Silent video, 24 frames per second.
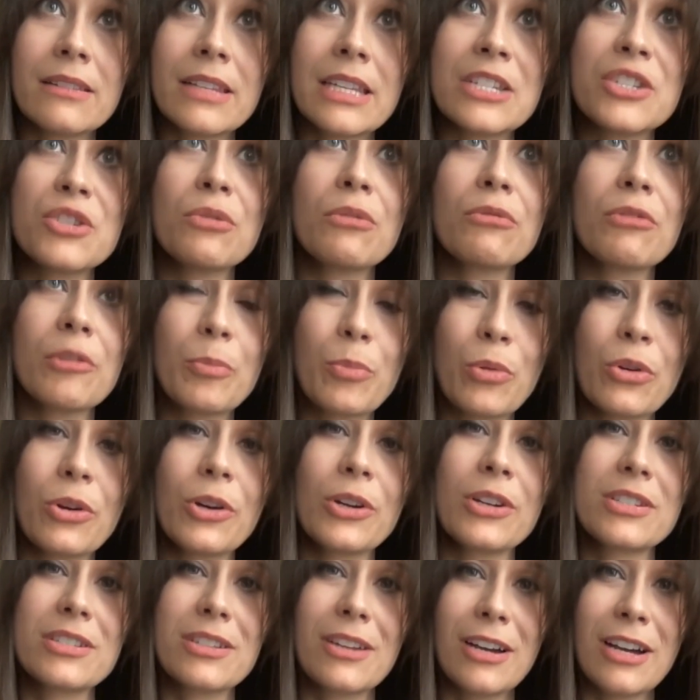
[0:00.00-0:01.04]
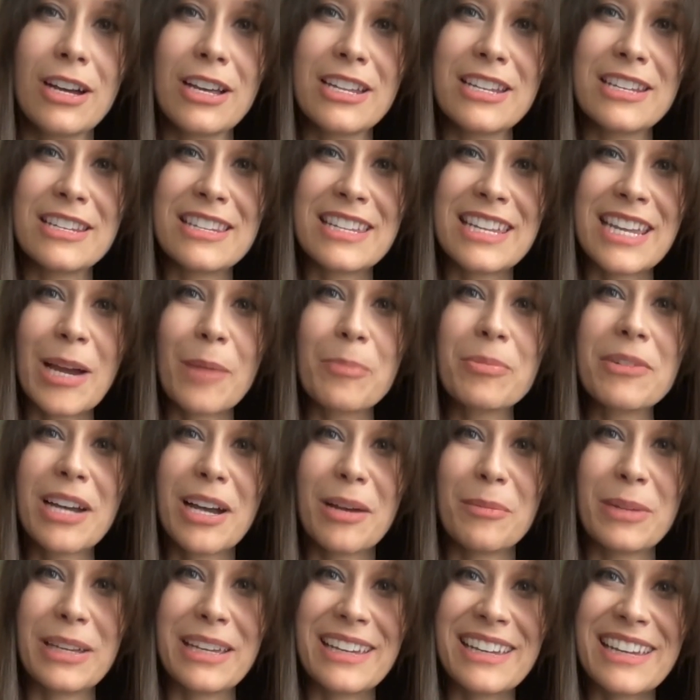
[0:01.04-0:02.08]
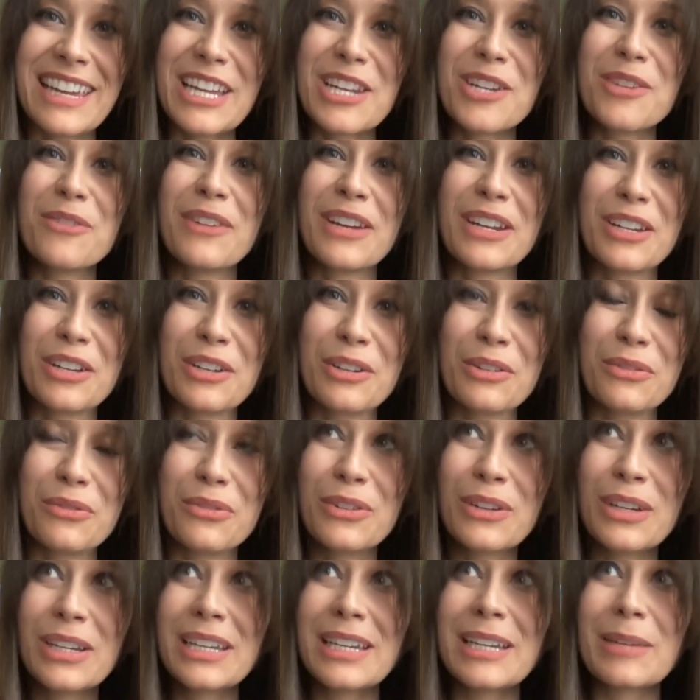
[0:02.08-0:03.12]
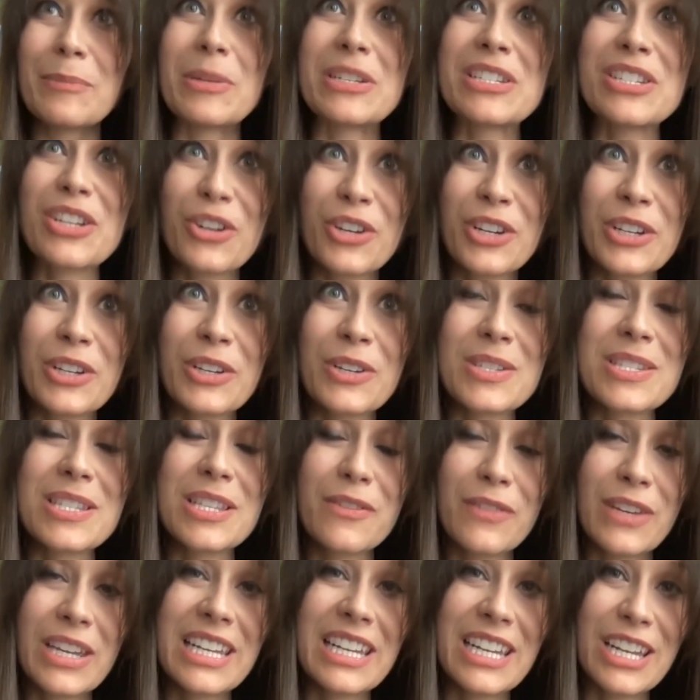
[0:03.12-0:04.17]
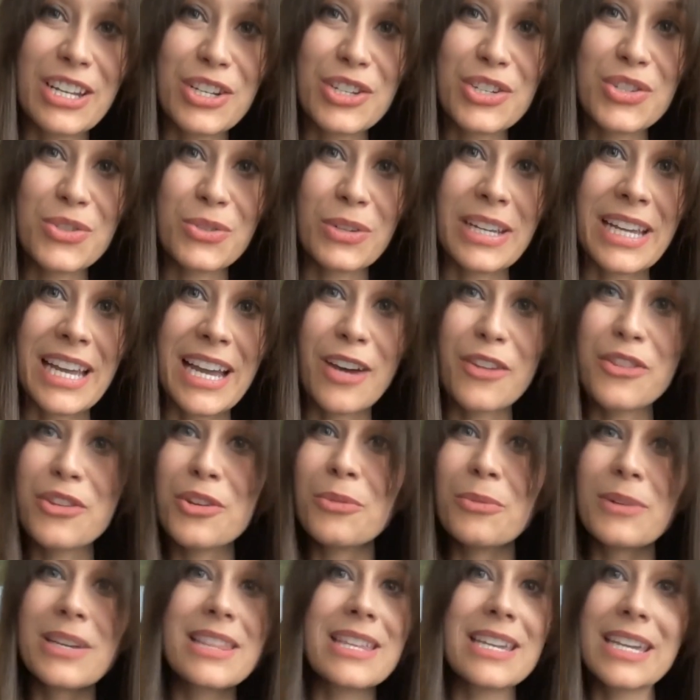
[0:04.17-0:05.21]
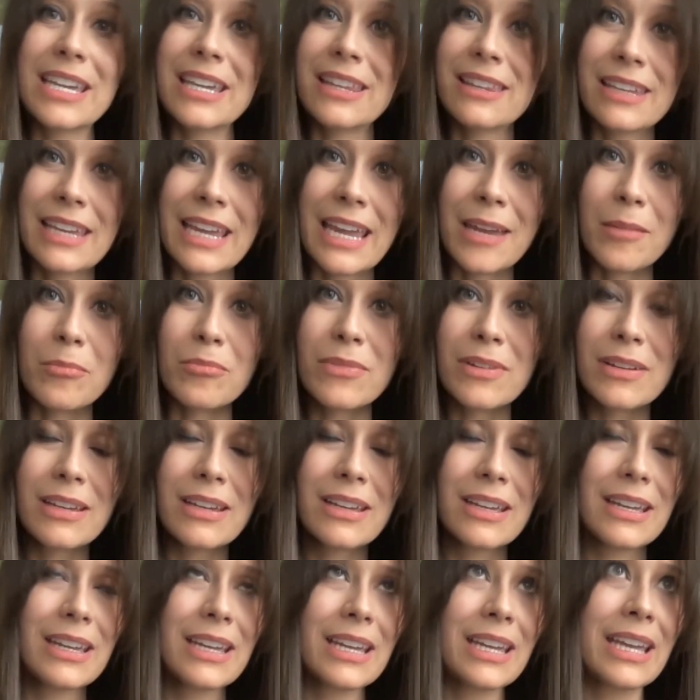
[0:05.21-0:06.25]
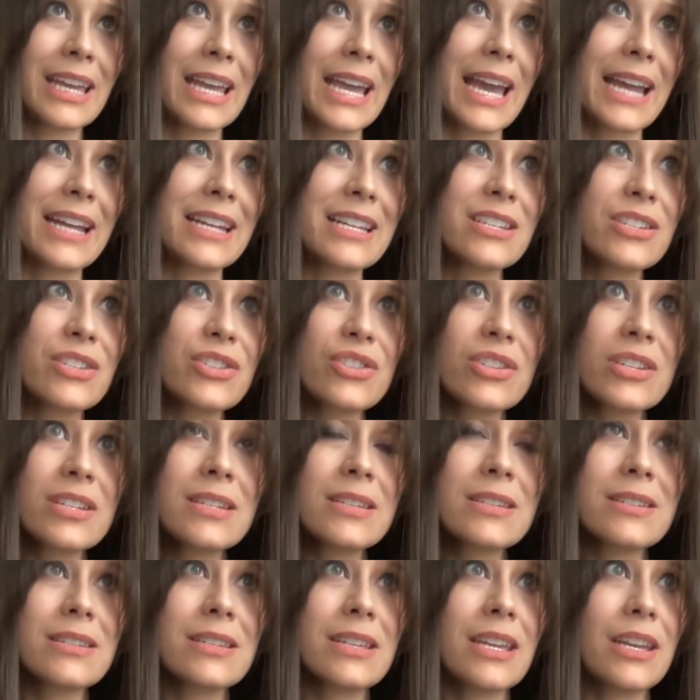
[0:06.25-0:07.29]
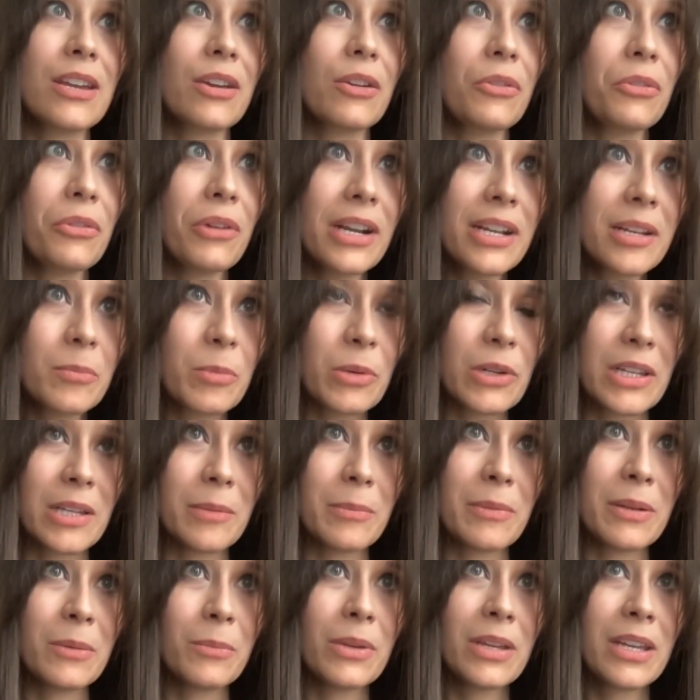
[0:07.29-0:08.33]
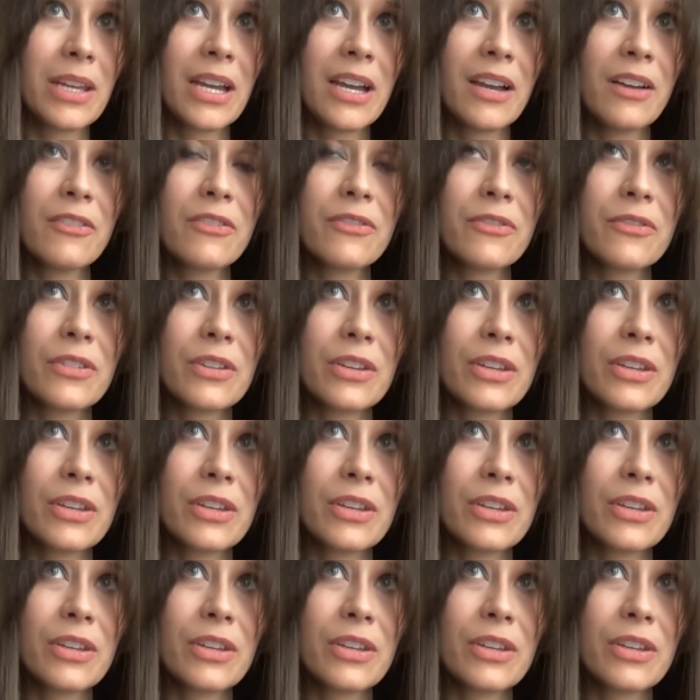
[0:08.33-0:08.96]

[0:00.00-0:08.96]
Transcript: do a report on the upcoming innovative materials in the vegan industry, how they're rethinking the game. And it's just incredible. I mean, we have